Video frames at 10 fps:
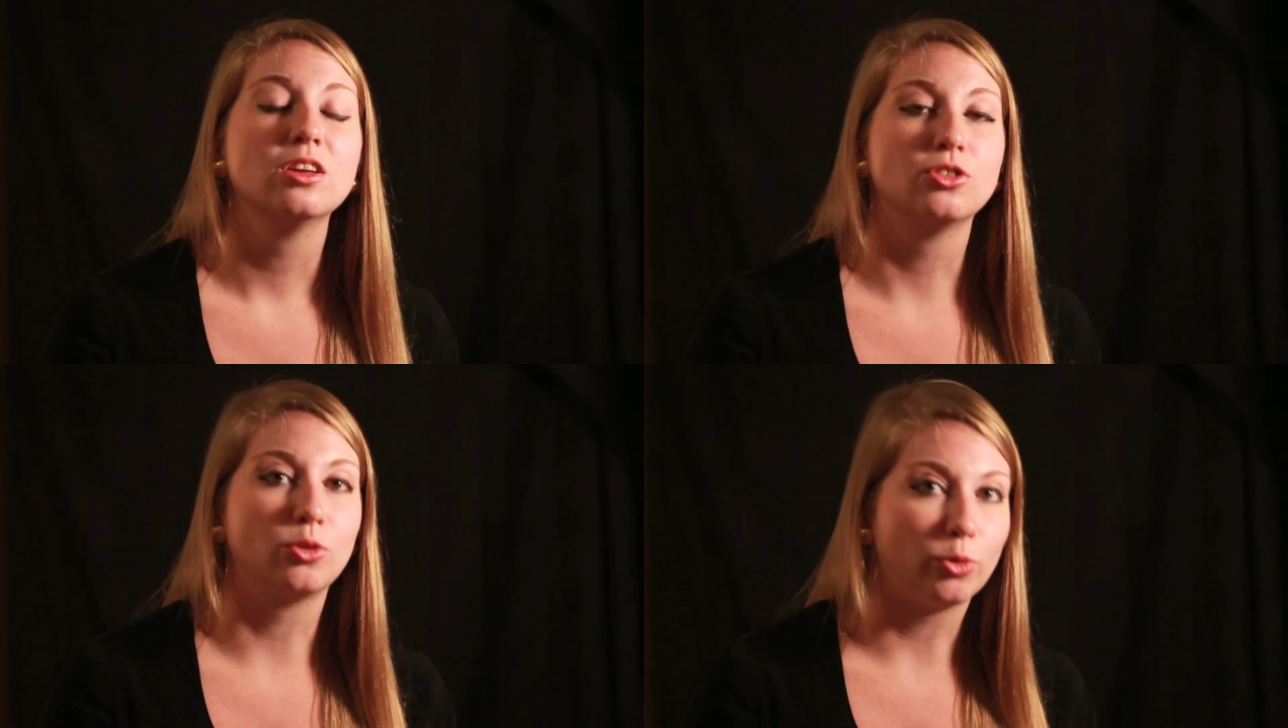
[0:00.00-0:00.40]

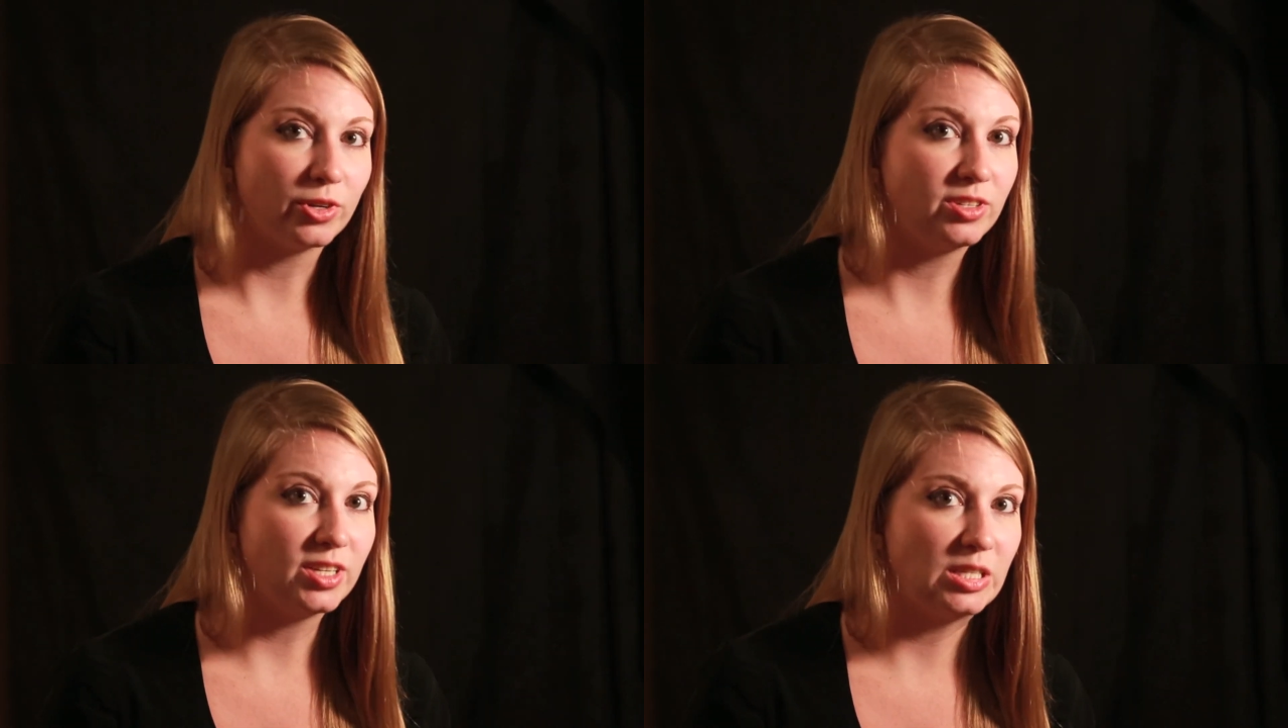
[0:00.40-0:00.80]

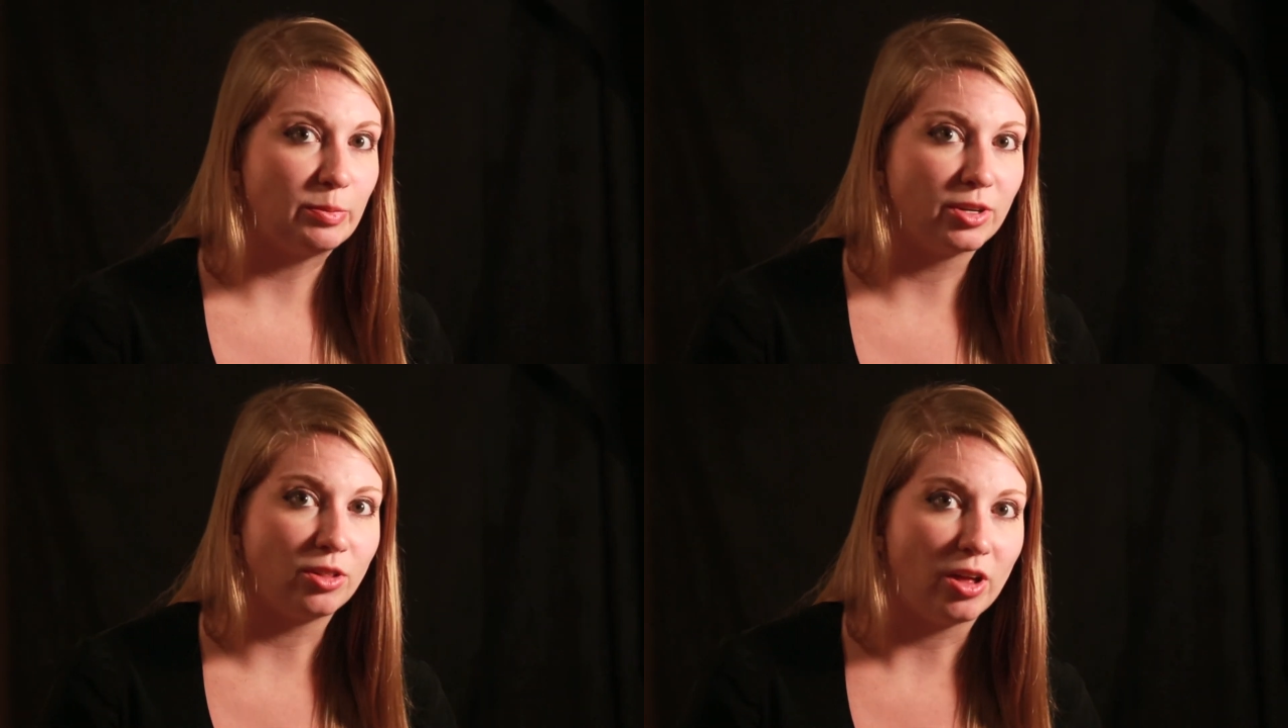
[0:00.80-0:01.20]
Dolores did
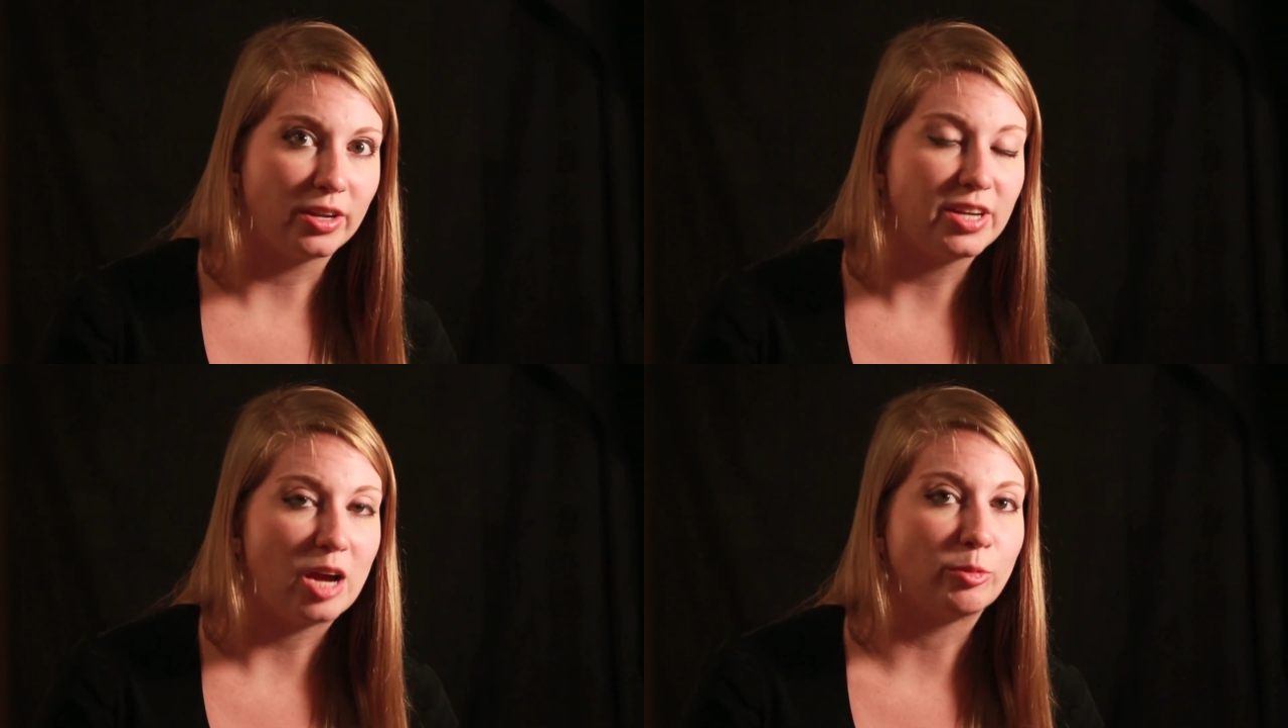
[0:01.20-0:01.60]
spend a lot
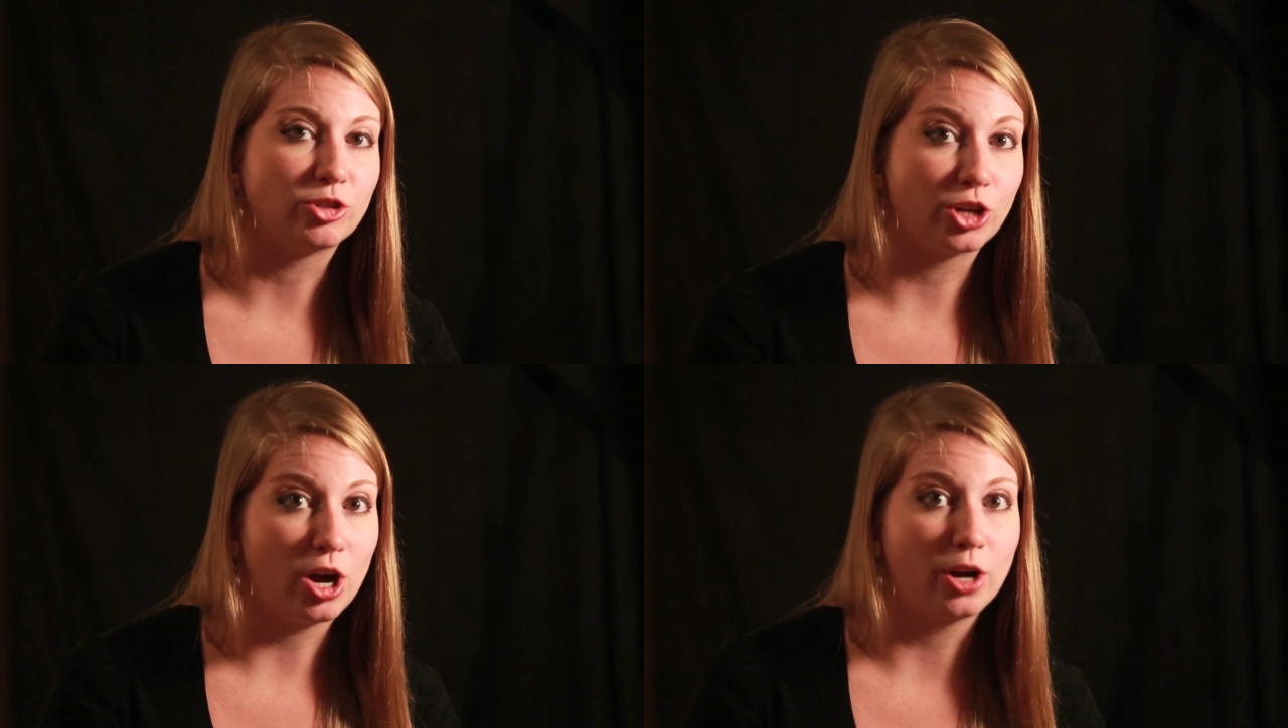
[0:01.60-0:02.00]
of time in
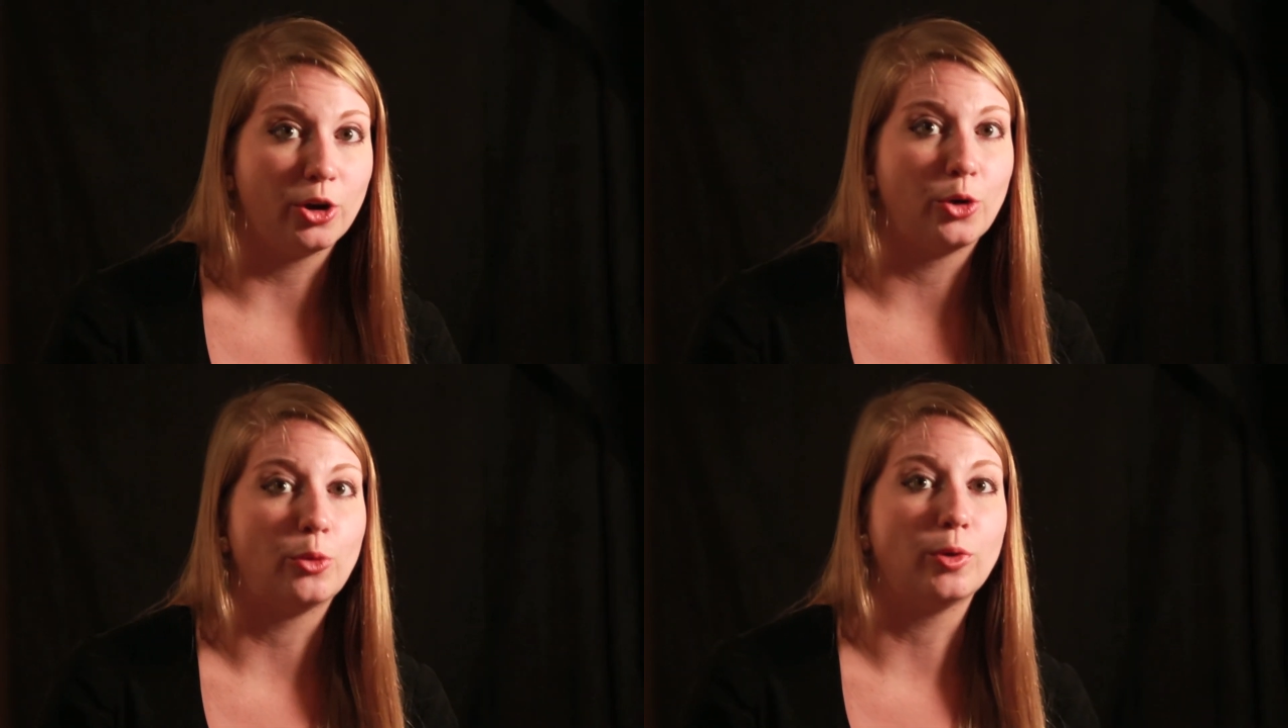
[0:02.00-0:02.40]

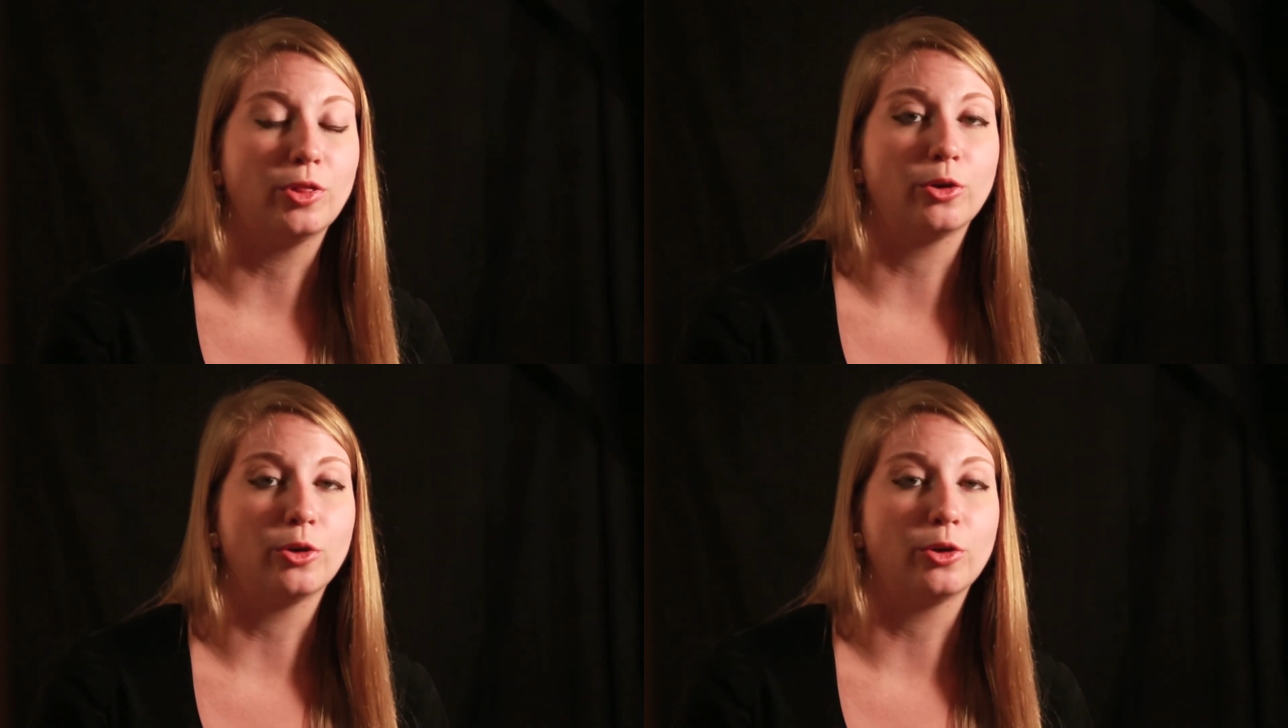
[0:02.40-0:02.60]
Chicago with